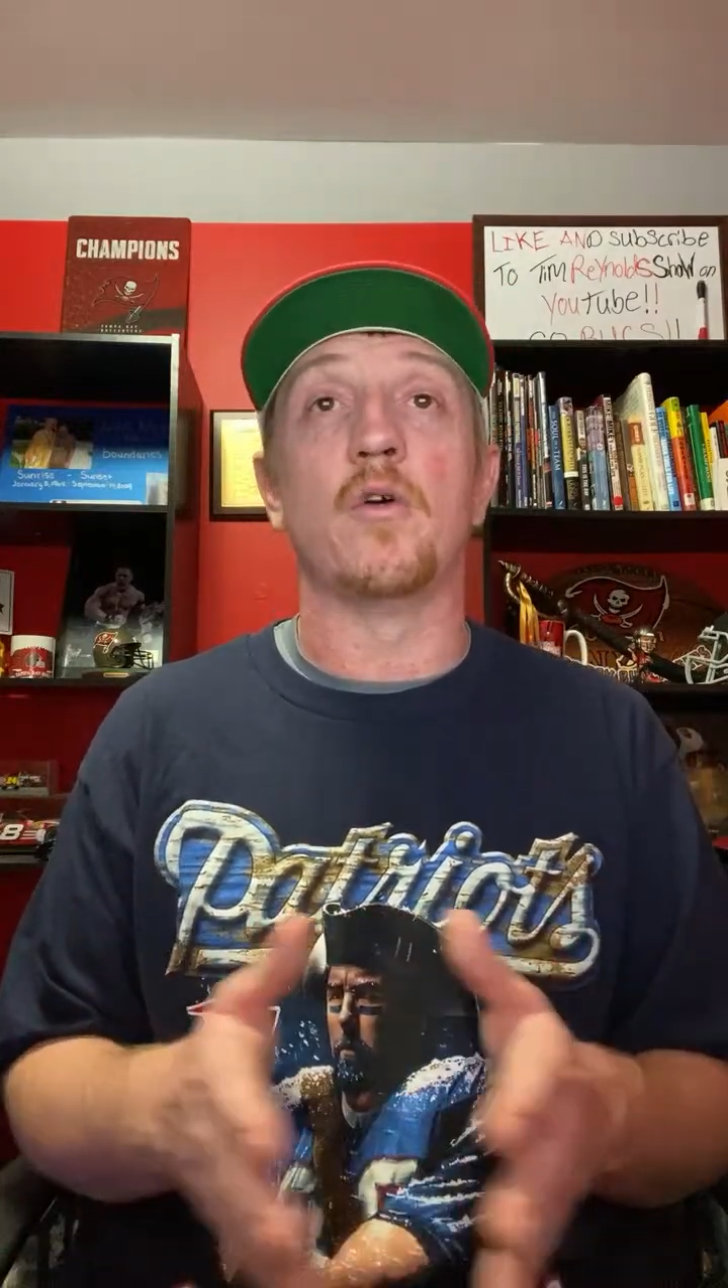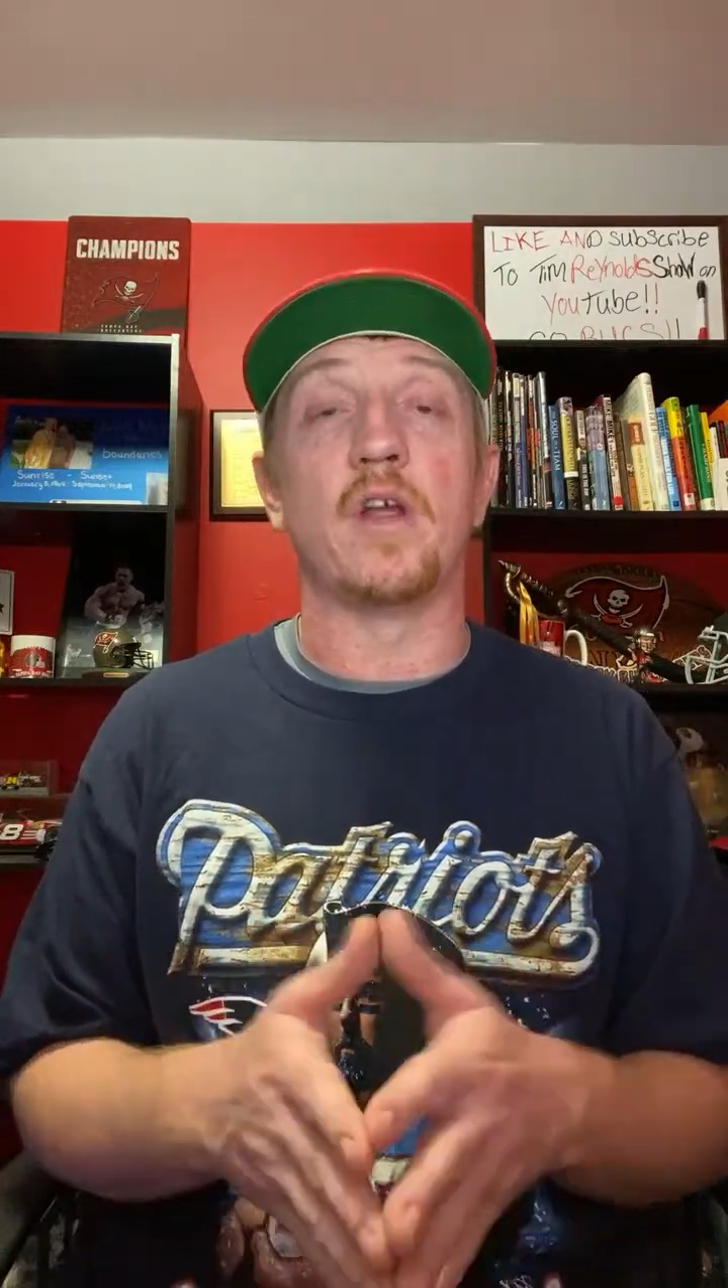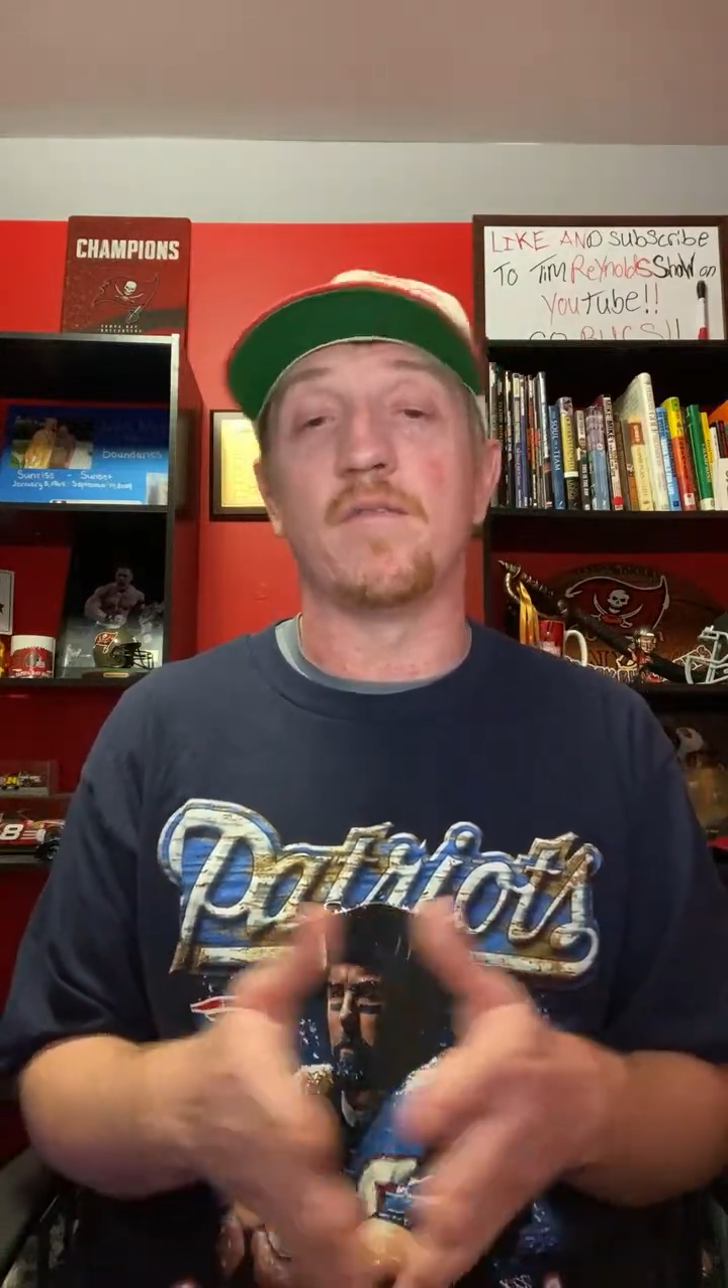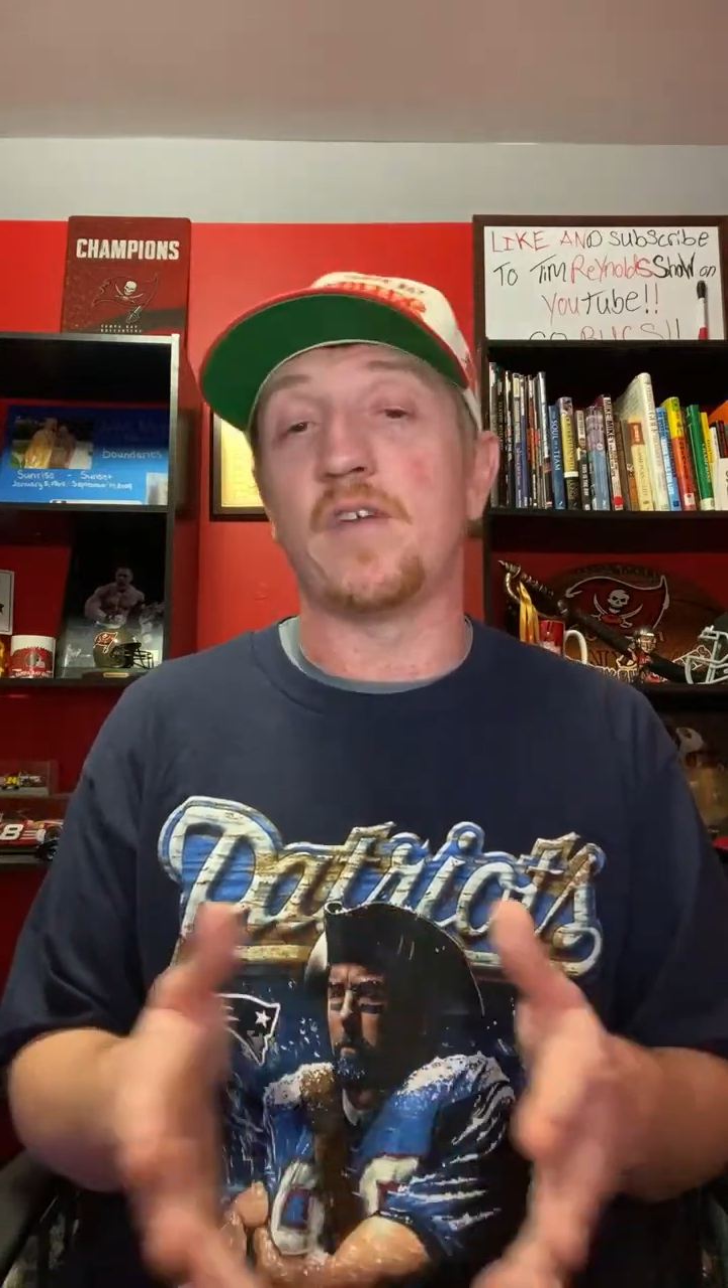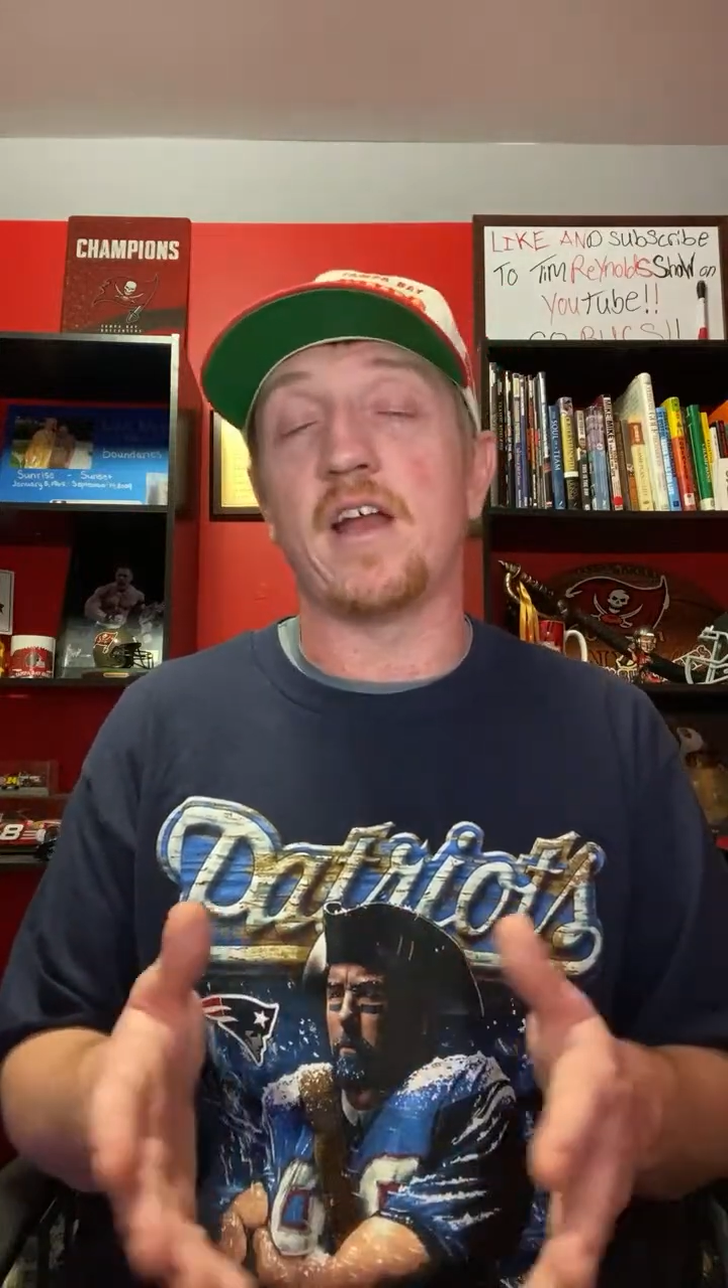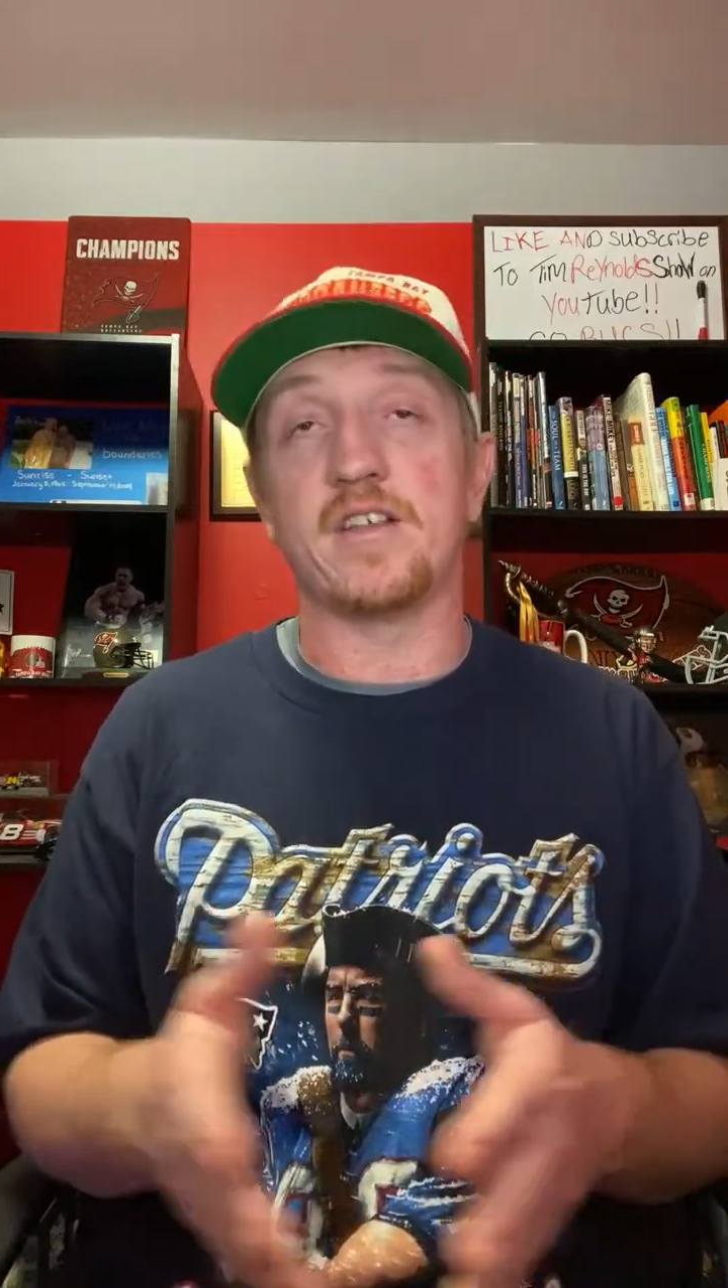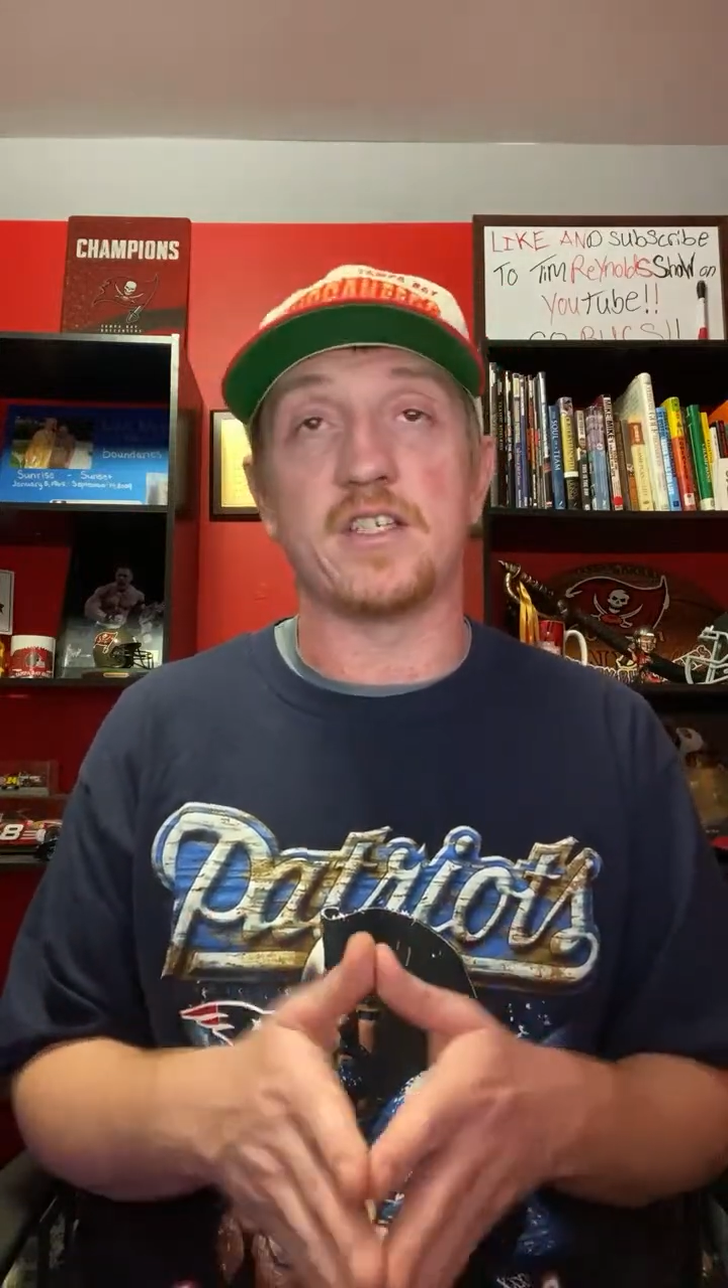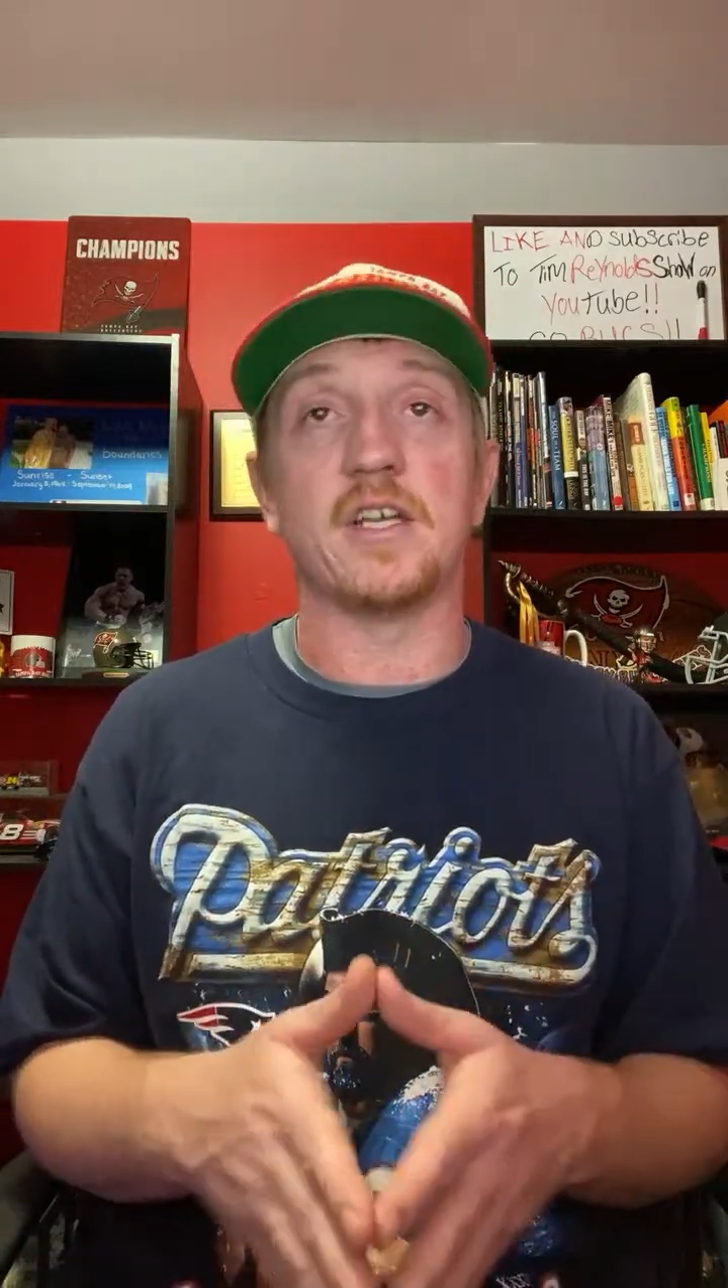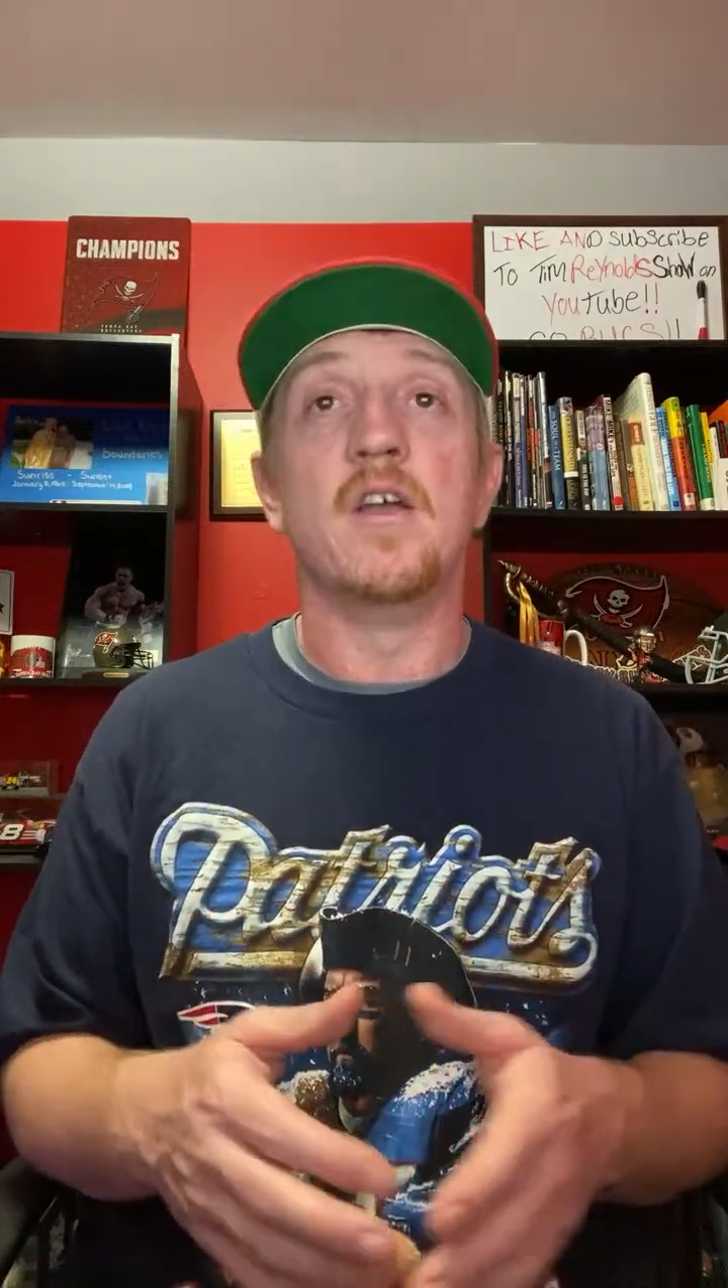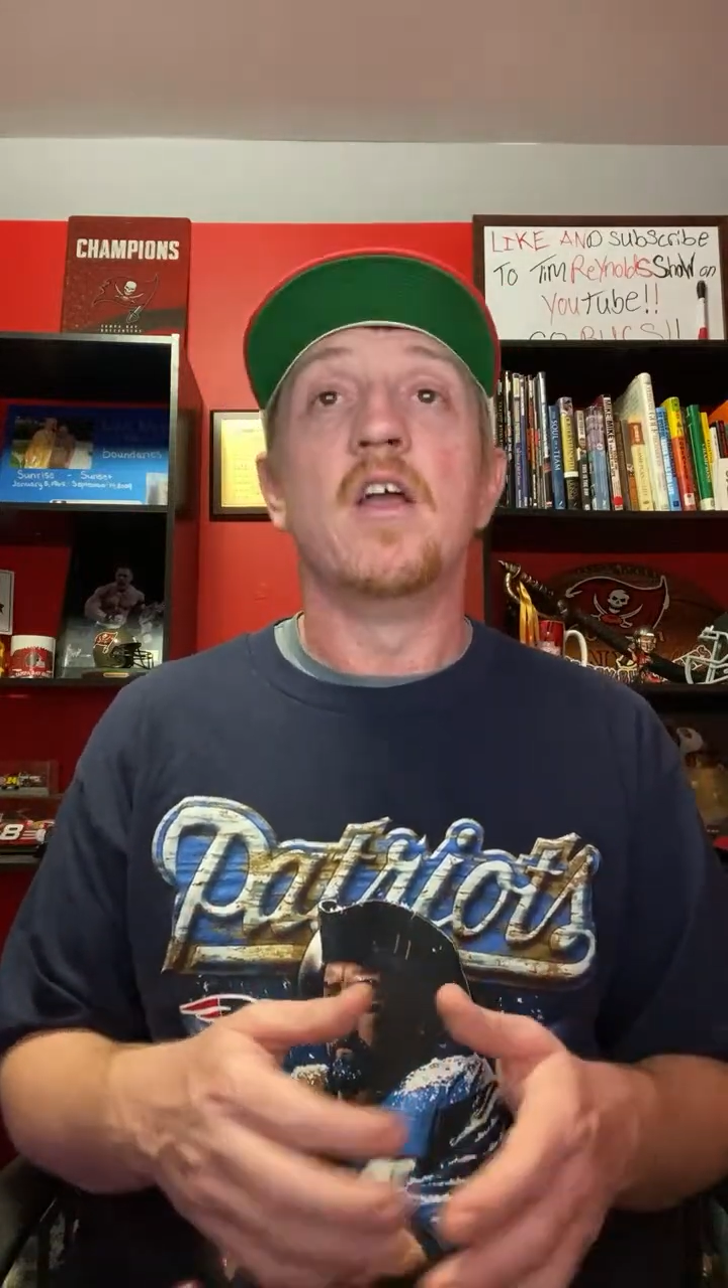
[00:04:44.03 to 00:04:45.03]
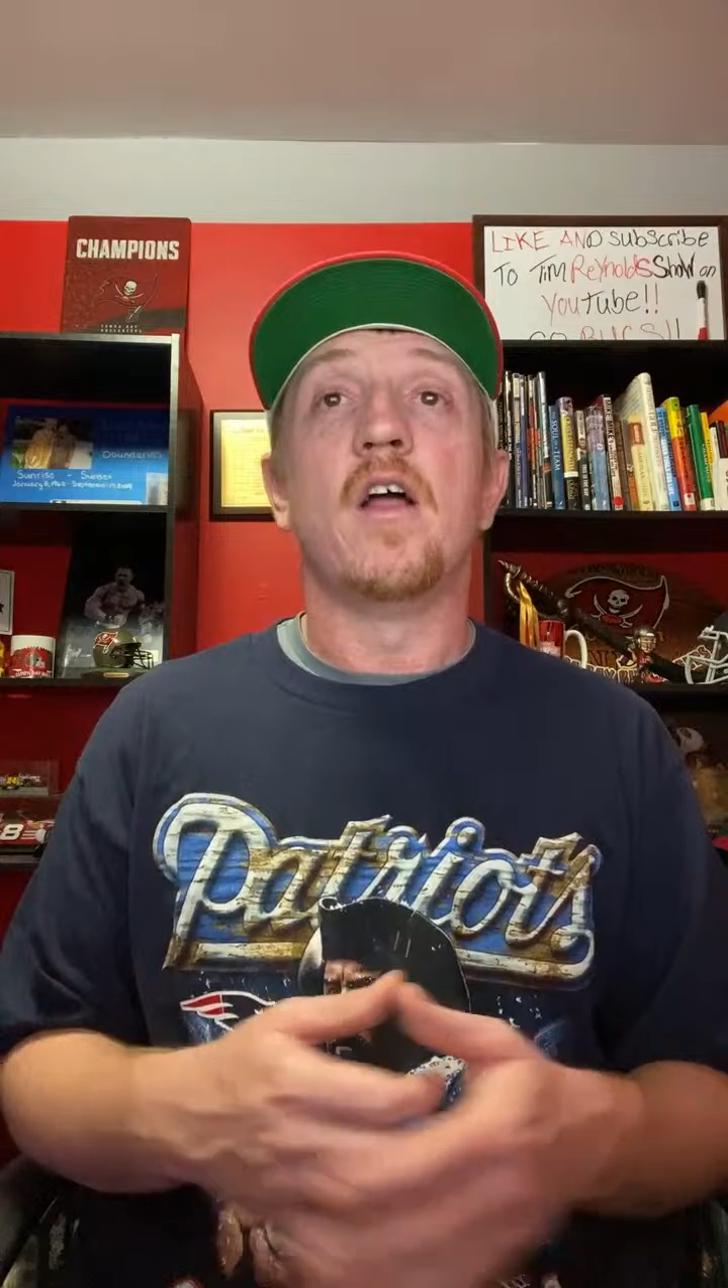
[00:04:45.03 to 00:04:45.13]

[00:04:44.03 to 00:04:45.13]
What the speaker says: in fantasy,